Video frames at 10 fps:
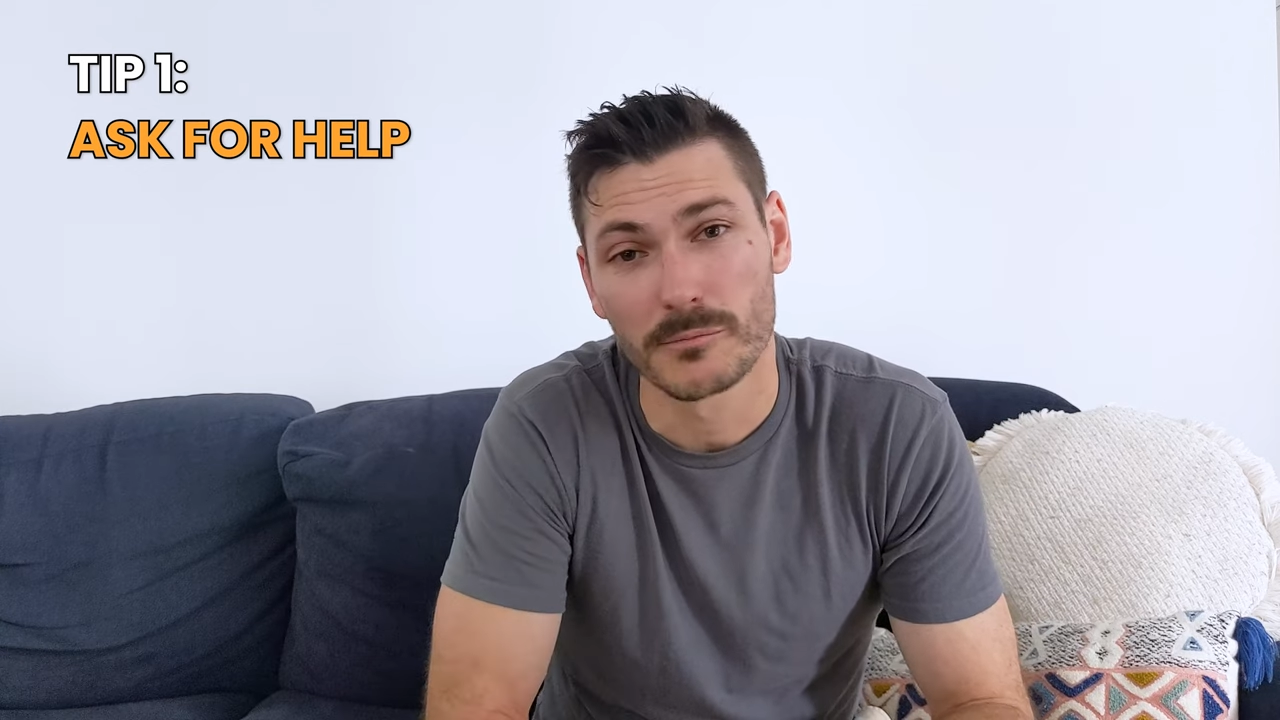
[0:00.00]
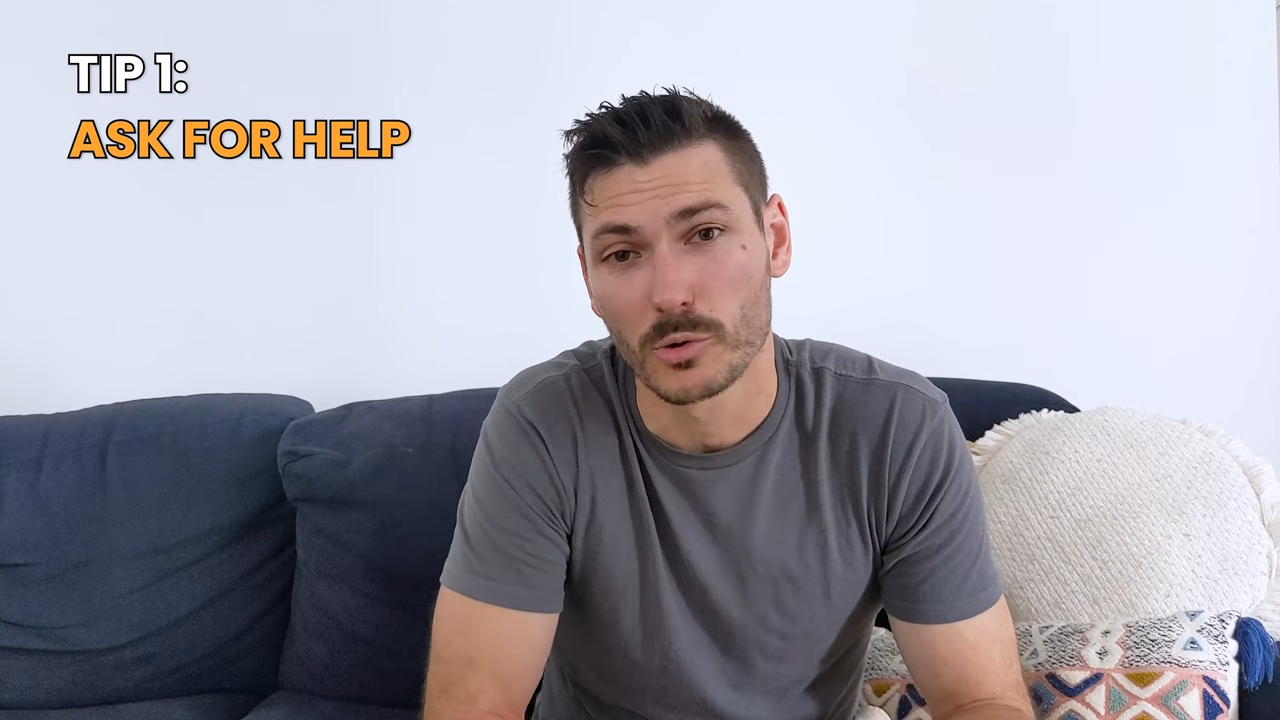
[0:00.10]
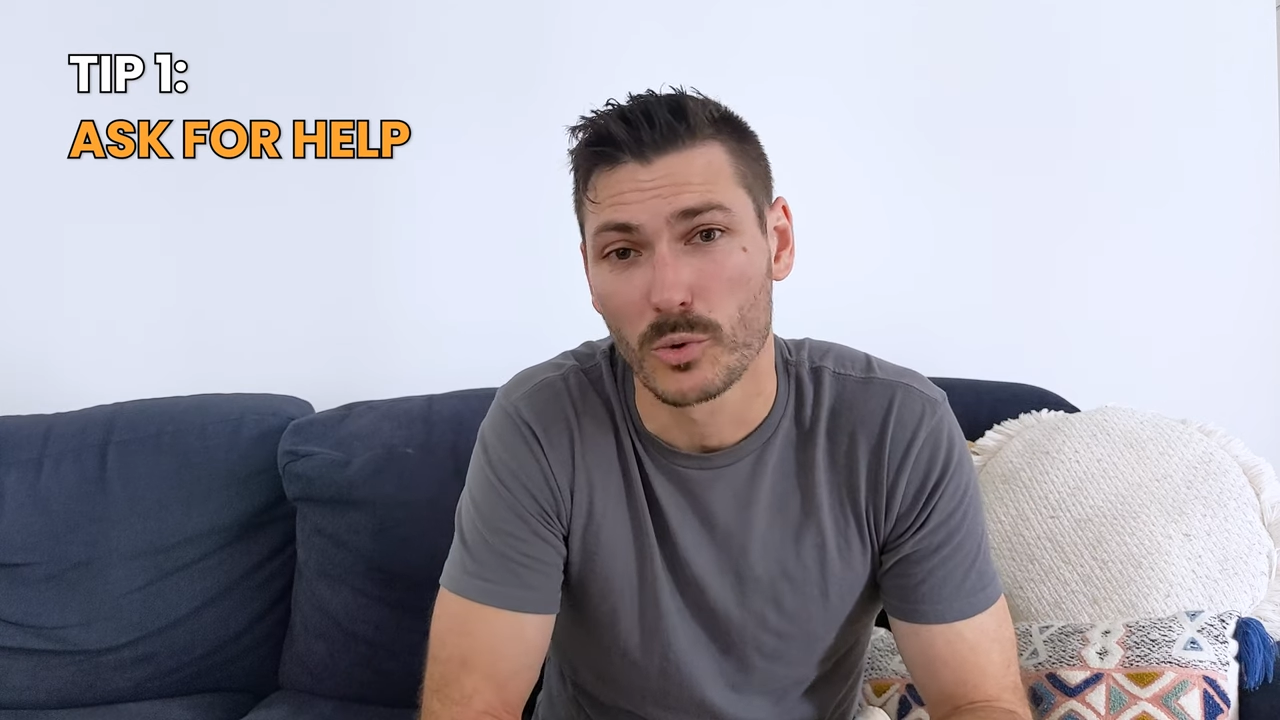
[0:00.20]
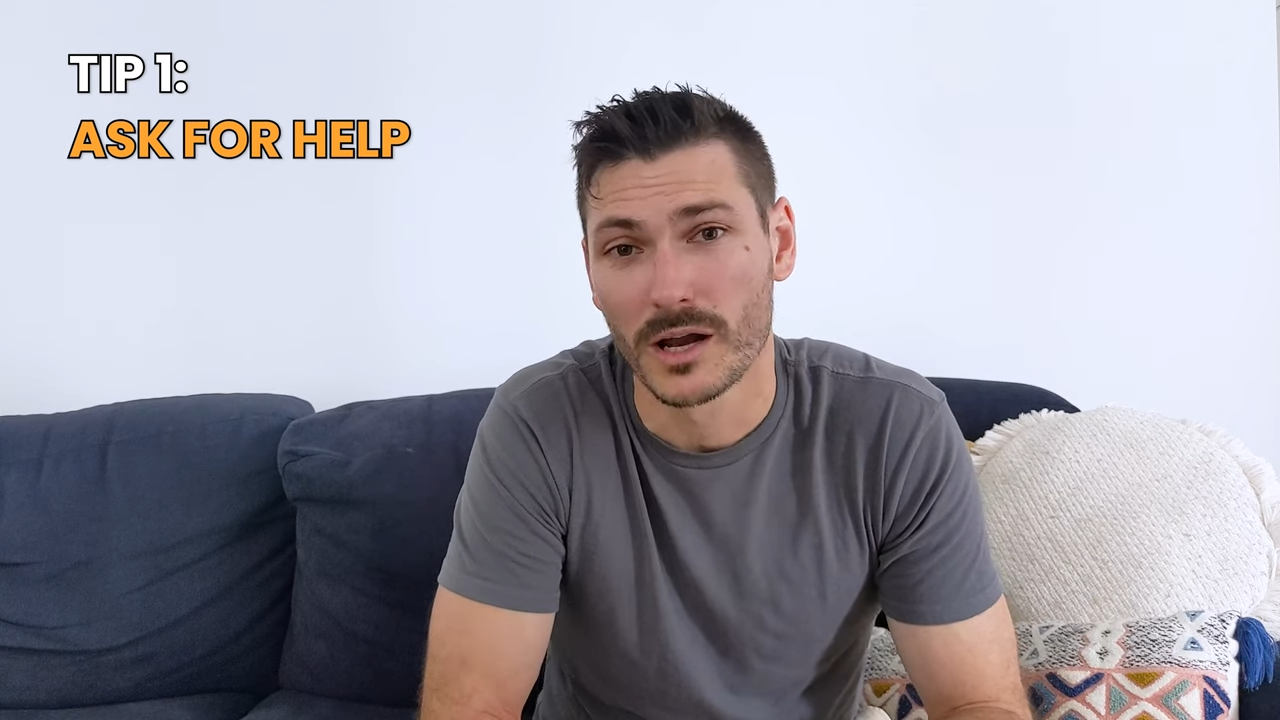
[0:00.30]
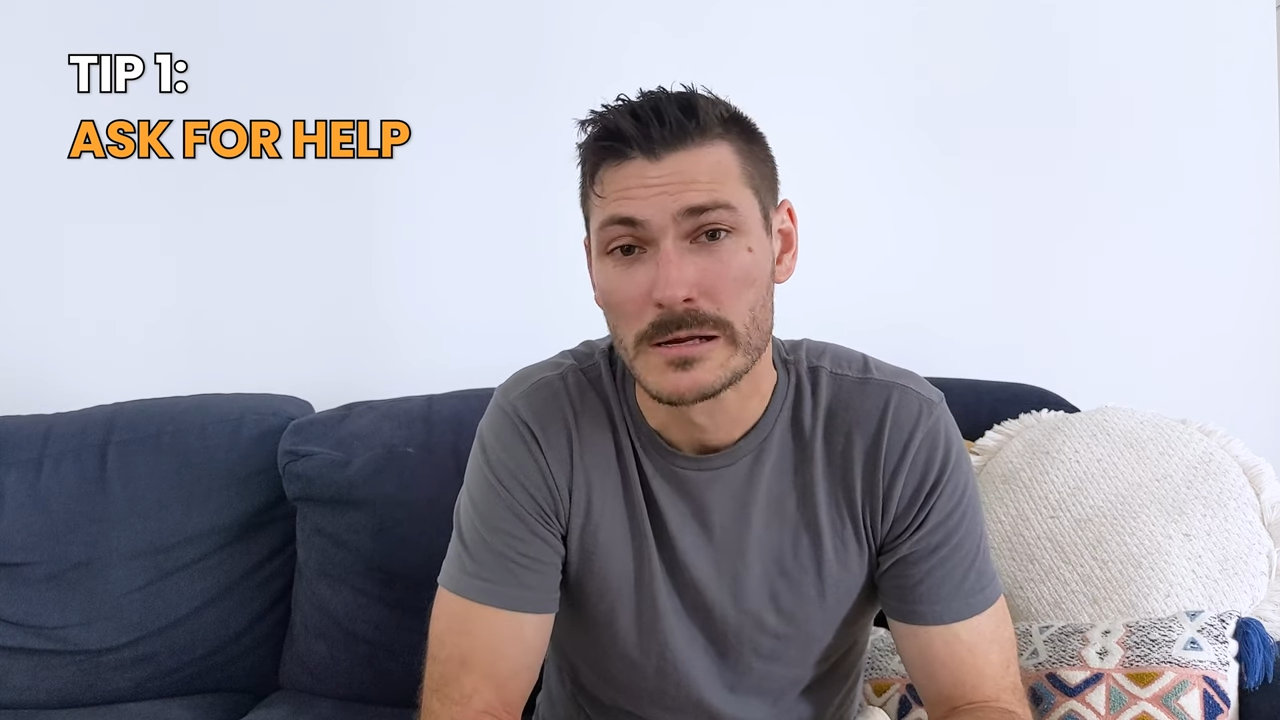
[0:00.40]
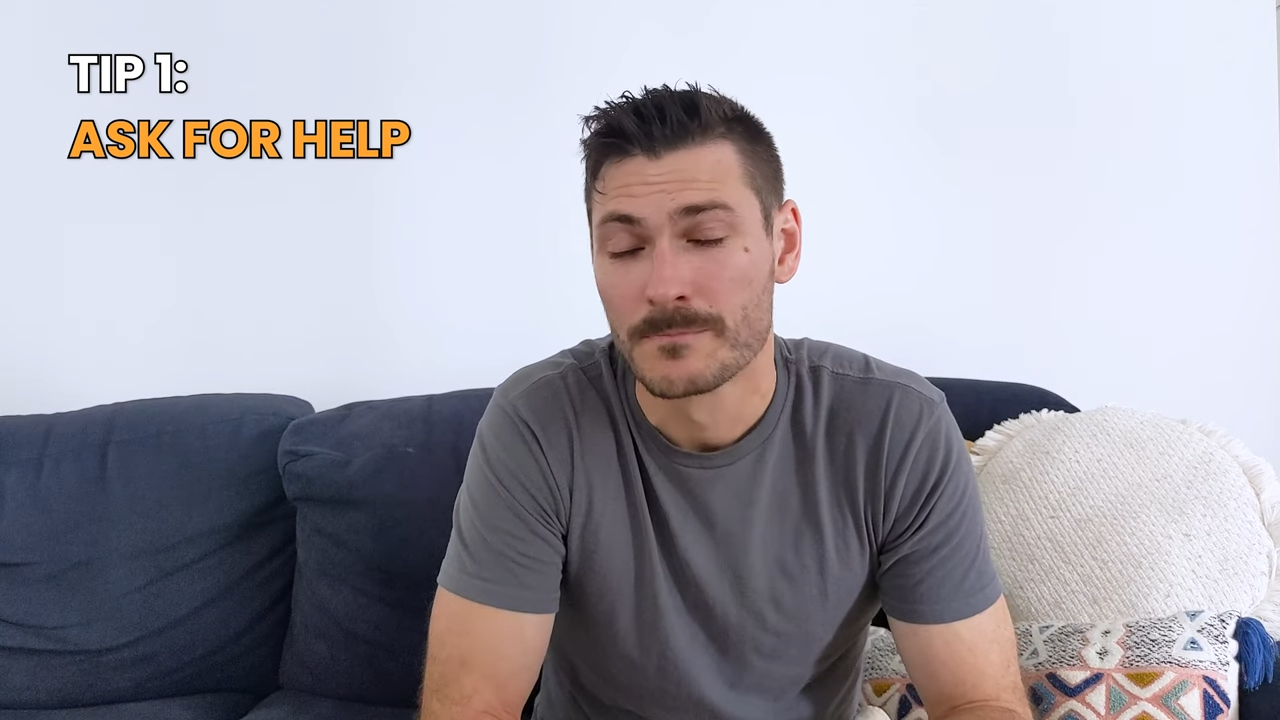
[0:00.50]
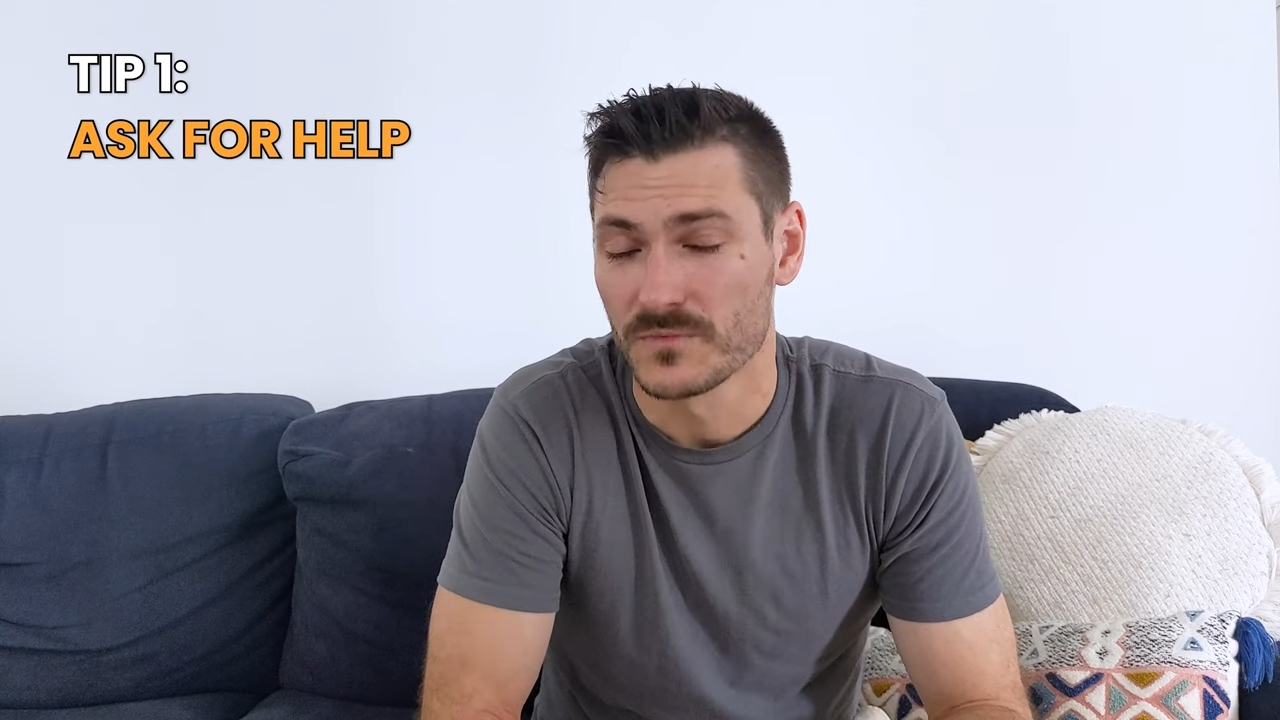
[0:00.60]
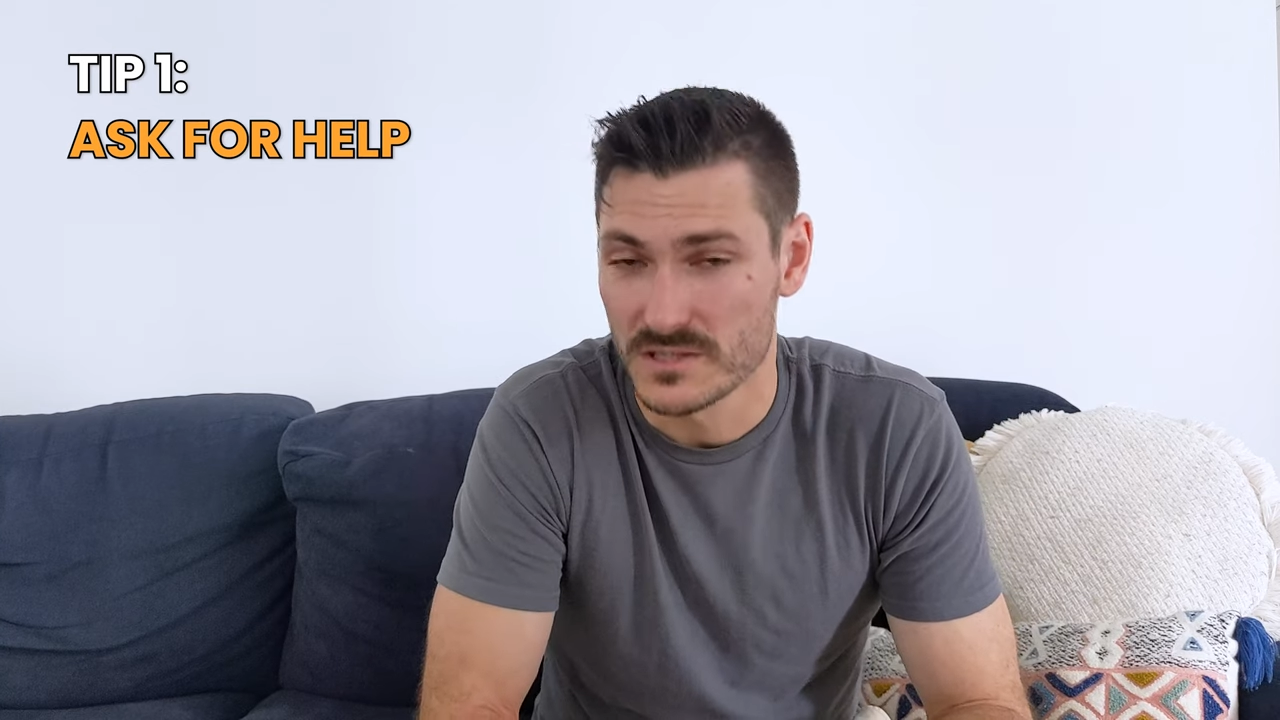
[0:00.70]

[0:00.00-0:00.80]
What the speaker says: number one